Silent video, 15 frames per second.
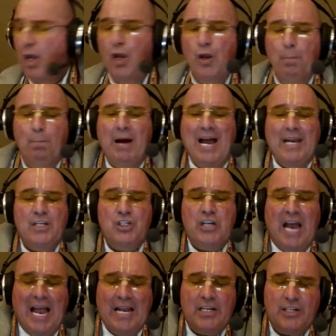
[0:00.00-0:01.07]
By
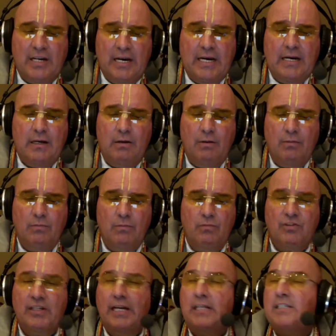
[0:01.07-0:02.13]
chanting,
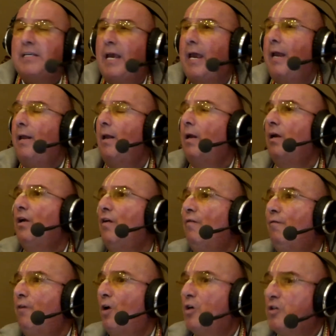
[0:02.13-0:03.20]
let's say,
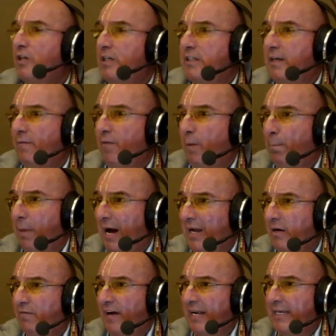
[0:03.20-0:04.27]
verses of the
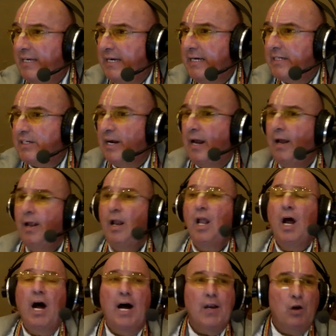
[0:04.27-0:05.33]
Bhagavad Gita
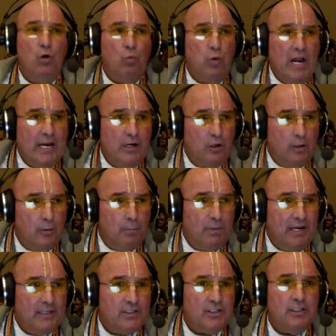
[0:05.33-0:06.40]
on a regular
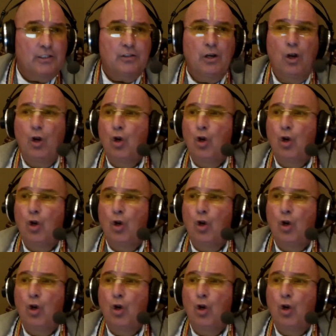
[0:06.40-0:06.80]
basis,